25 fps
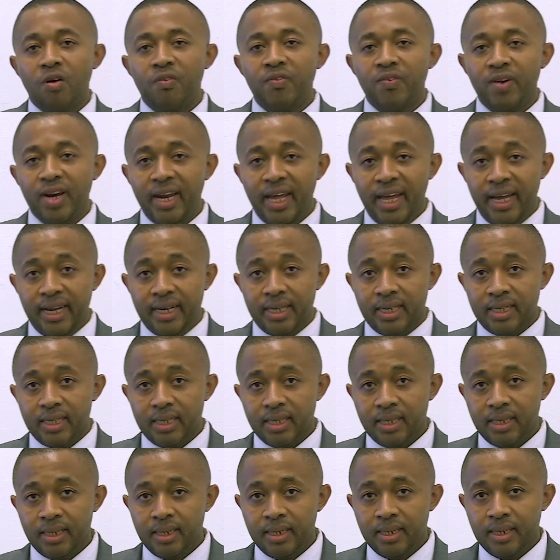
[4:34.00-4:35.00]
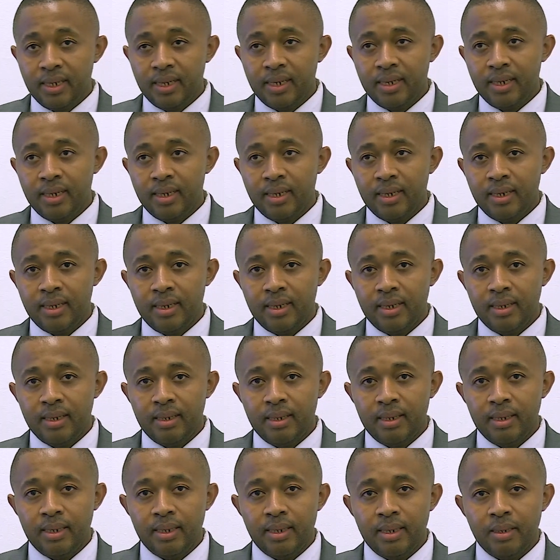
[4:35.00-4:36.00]
of land.
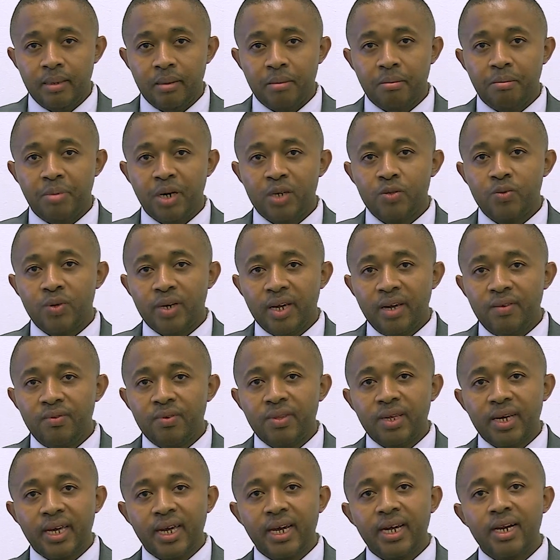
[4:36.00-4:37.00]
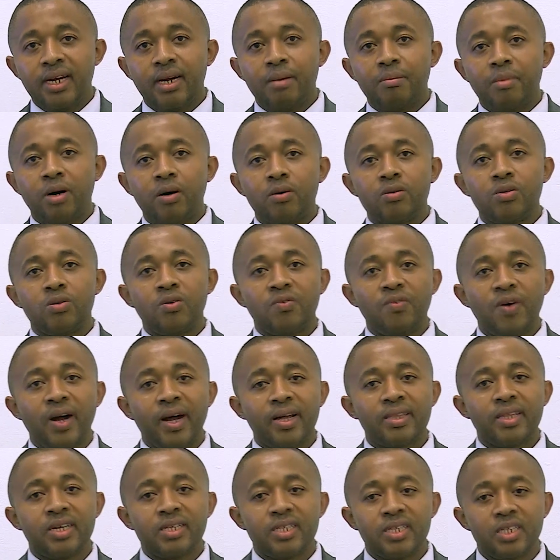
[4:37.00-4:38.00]
But we gave you the carrying amount of
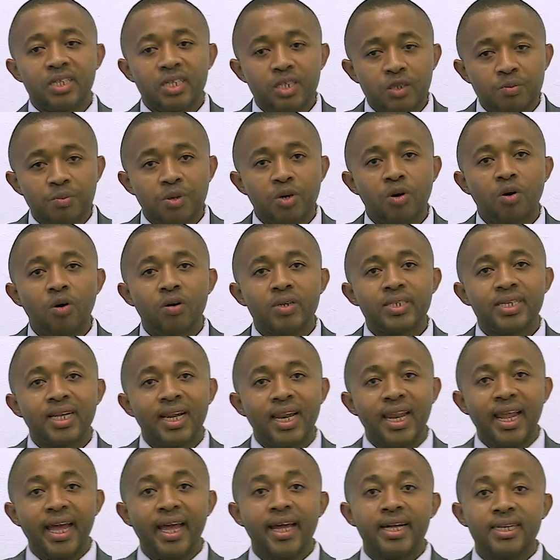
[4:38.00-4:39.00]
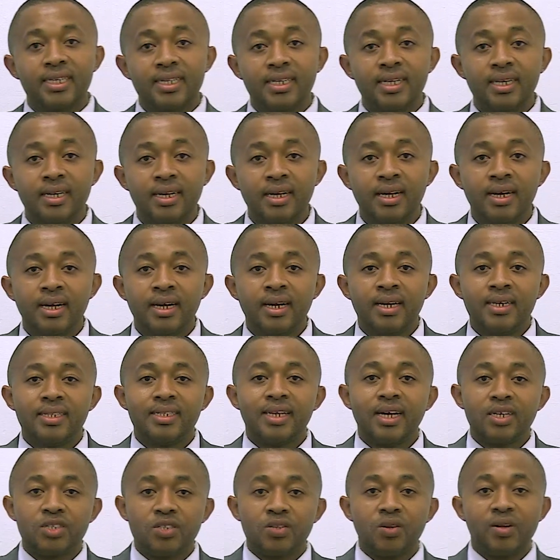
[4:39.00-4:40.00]
others. It is because land
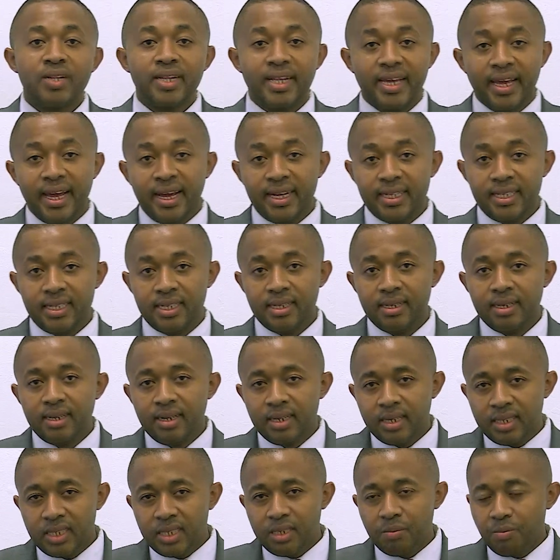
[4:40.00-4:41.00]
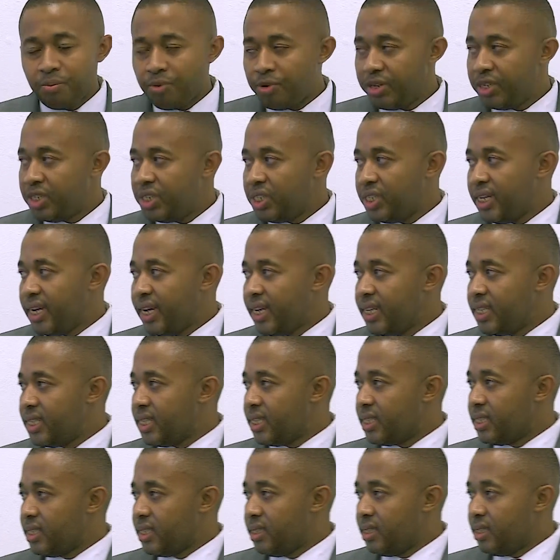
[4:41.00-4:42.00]
does not get
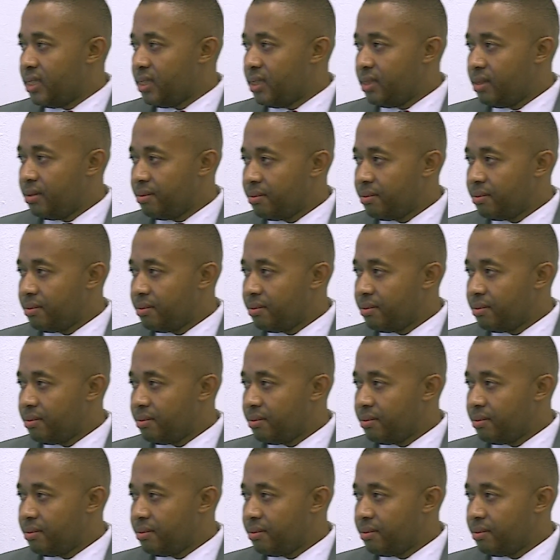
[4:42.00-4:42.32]
depreciated.